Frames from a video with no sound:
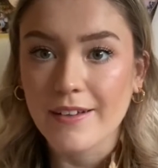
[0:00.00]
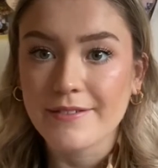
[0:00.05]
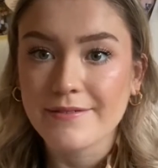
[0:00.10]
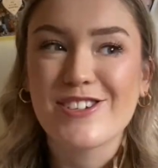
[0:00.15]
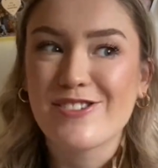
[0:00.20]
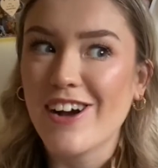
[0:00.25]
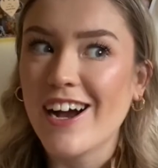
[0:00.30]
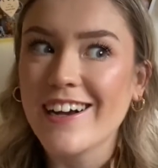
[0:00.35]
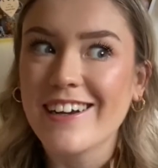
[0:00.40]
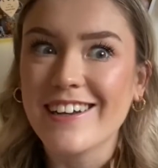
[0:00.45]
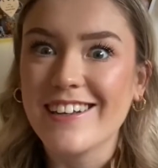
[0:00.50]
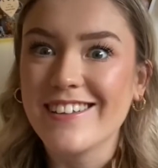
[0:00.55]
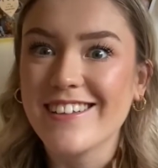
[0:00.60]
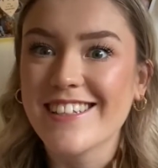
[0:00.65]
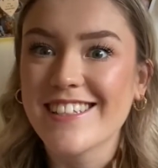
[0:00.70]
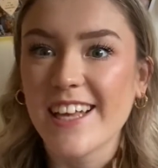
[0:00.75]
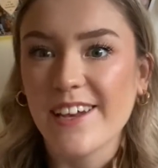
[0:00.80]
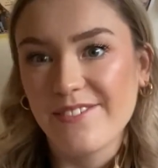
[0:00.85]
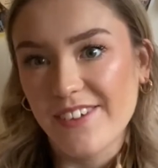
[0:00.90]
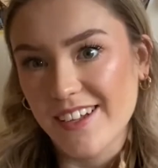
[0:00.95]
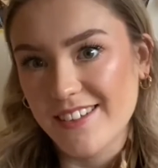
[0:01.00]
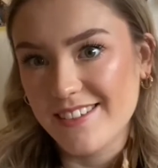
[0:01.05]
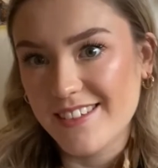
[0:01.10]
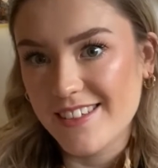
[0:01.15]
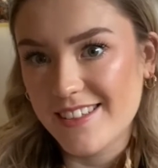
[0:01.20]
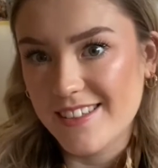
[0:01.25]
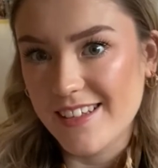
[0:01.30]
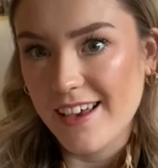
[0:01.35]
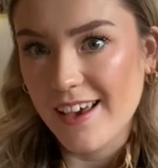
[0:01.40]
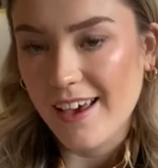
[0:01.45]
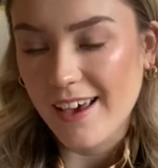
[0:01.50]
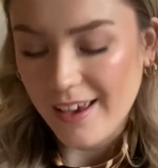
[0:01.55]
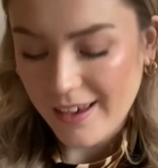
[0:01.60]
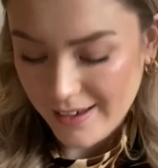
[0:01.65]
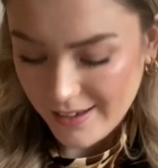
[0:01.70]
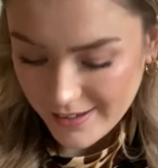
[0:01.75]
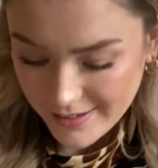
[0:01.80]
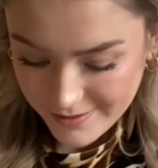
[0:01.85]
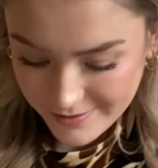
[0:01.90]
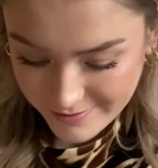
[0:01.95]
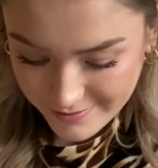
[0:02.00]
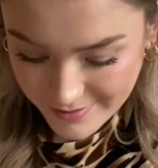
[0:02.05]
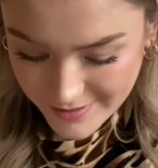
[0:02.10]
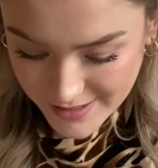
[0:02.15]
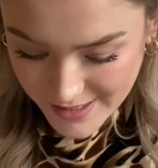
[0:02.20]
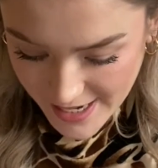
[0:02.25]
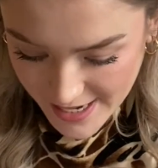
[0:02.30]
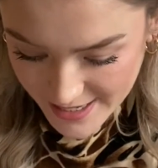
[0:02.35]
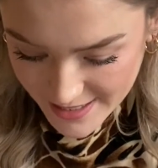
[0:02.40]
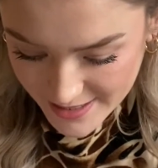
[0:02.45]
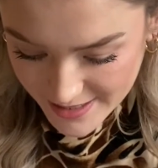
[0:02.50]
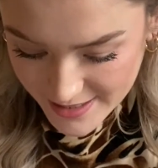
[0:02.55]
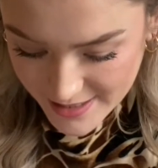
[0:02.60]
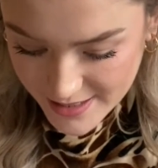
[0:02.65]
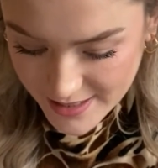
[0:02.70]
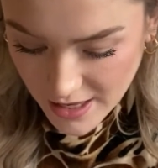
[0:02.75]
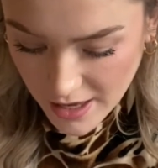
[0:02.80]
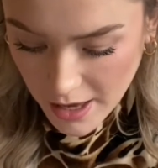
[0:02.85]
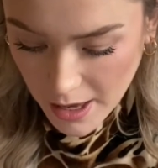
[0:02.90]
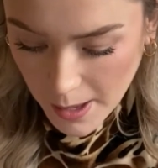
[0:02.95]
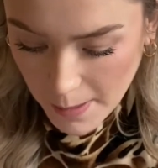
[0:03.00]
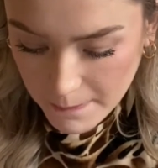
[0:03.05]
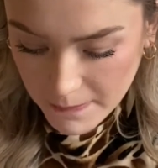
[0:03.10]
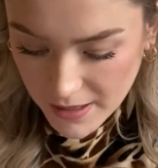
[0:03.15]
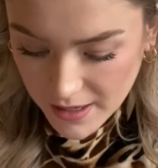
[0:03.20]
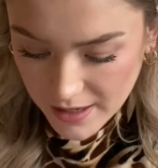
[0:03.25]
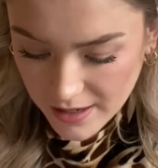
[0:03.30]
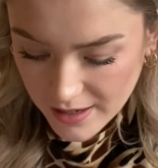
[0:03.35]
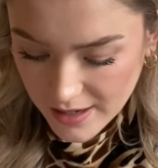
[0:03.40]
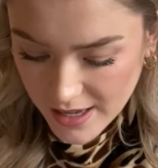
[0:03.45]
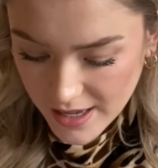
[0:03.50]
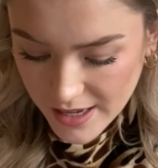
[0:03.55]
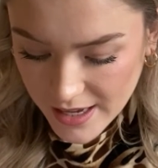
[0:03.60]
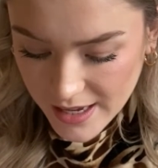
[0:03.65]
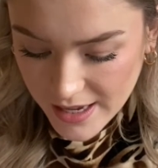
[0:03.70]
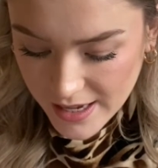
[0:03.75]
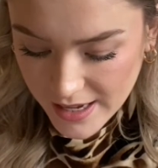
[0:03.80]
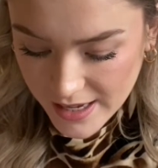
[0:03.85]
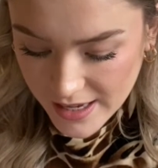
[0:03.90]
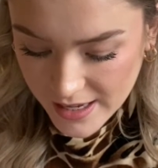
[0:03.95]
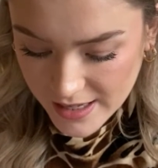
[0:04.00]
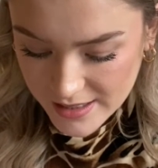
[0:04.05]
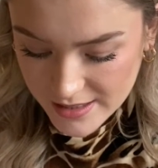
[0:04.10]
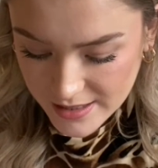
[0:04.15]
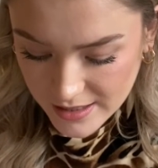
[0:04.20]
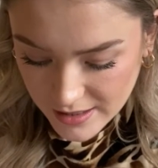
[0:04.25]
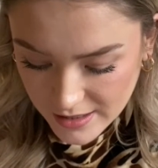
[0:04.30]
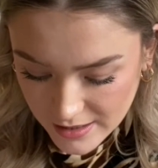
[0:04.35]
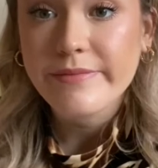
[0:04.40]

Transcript: Dragons, fantasy, yes, please.